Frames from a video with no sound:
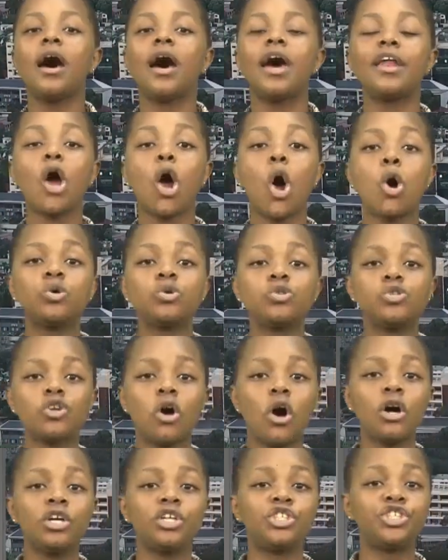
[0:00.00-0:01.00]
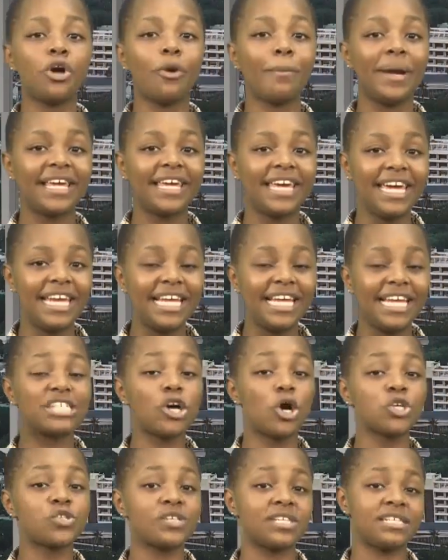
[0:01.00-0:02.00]
And also, John McKinney is
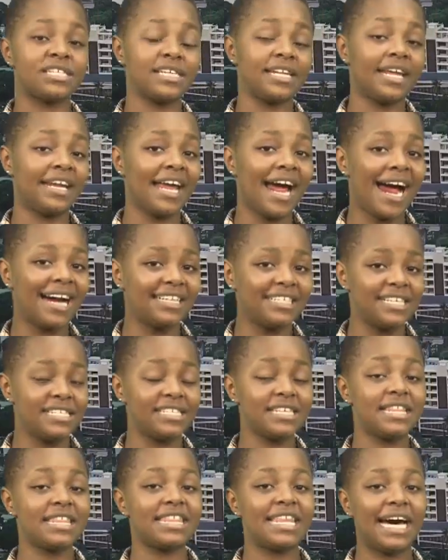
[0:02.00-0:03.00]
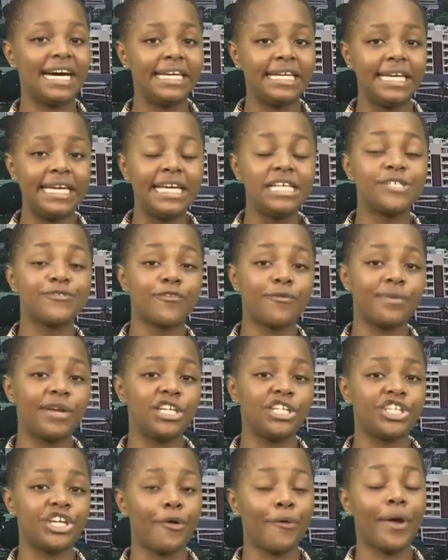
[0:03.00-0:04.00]
also a Tanzanian artist. And thirdly is from
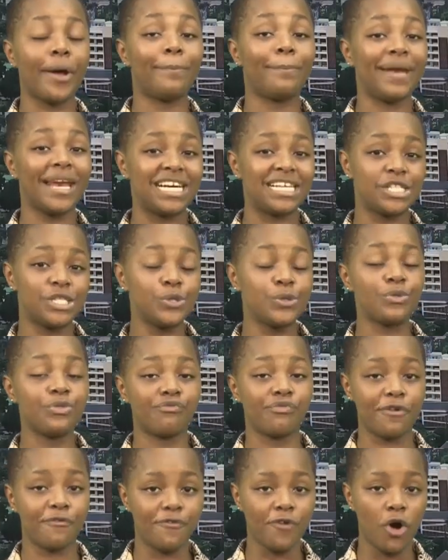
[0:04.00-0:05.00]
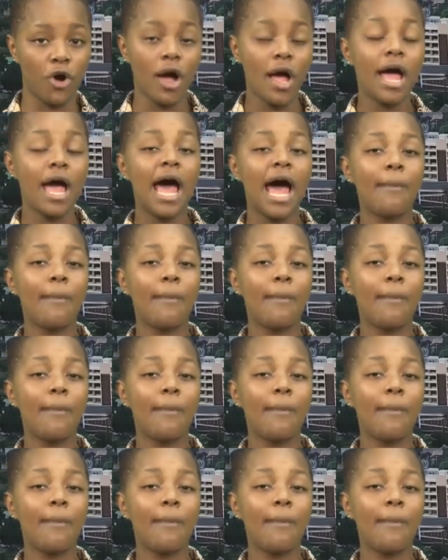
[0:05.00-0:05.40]
Nigeria, +2, 3, 4.